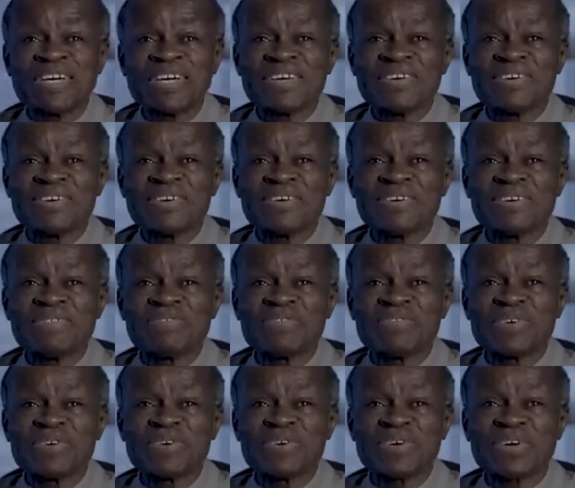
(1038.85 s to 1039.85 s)
If
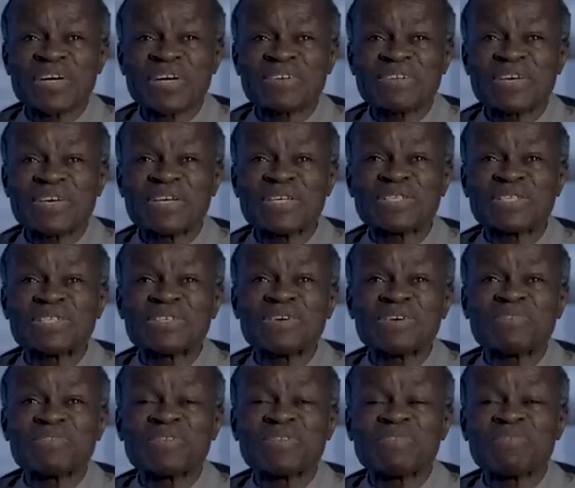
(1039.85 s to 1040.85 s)
you look at the history
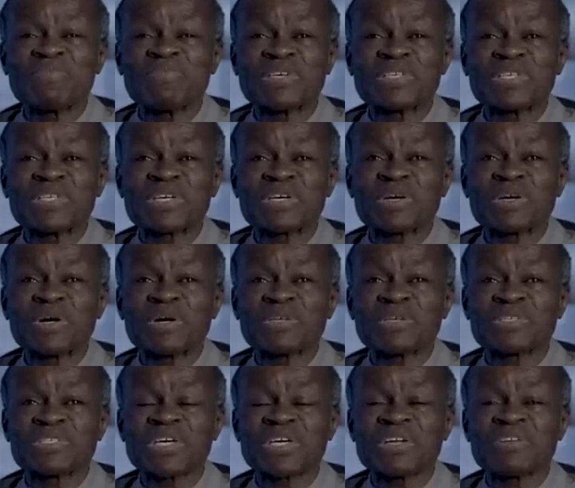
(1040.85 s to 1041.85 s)
of the
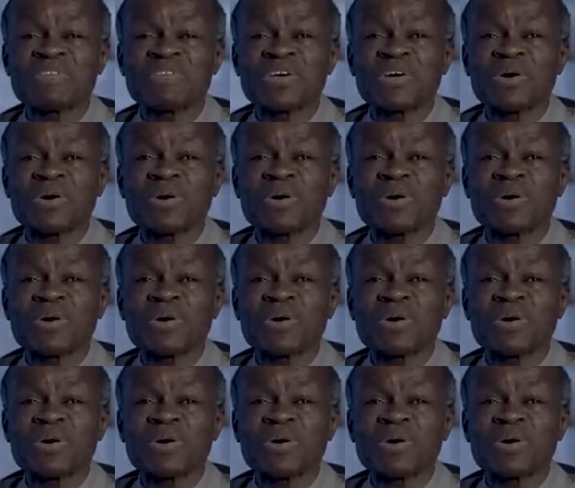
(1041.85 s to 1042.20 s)
Visigoths and the